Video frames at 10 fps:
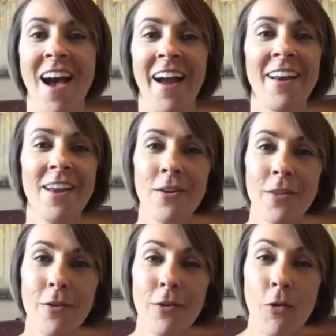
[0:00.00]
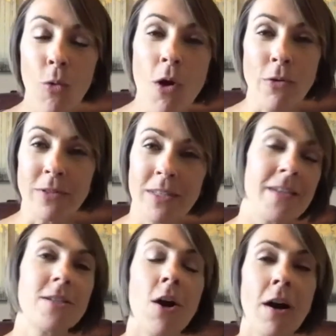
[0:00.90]
I'd hear the quotes
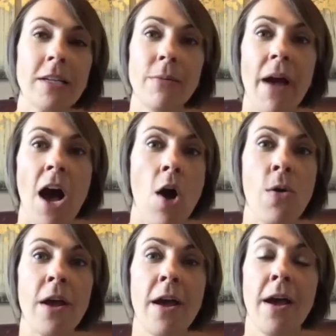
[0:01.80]
that talked about